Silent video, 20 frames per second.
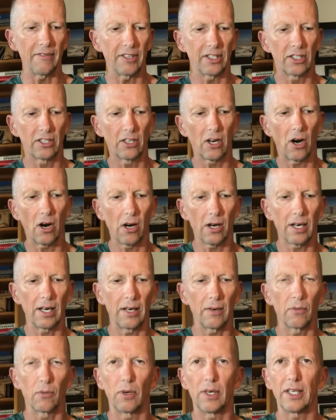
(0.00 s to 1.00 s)
a
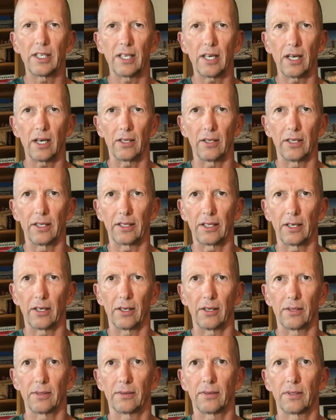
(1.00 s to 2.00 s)
target retail that
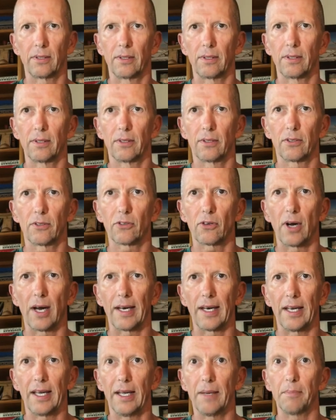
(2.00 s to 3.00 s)
they're trying
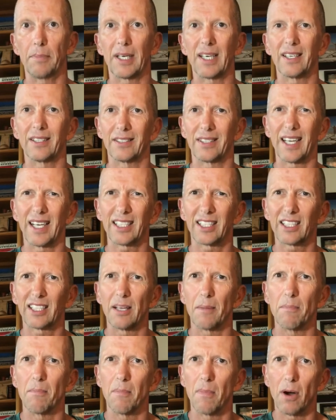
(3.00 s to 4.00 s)
to hit because that's
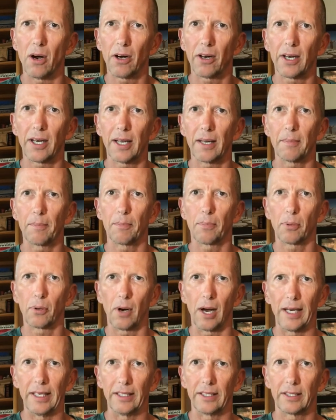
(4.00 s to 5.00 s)
the market
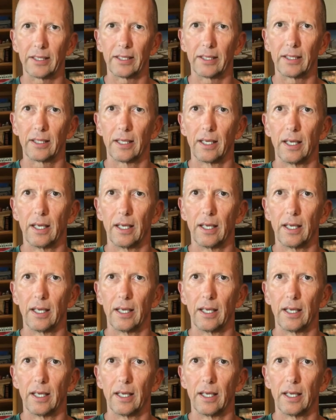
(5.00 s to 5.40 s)
price.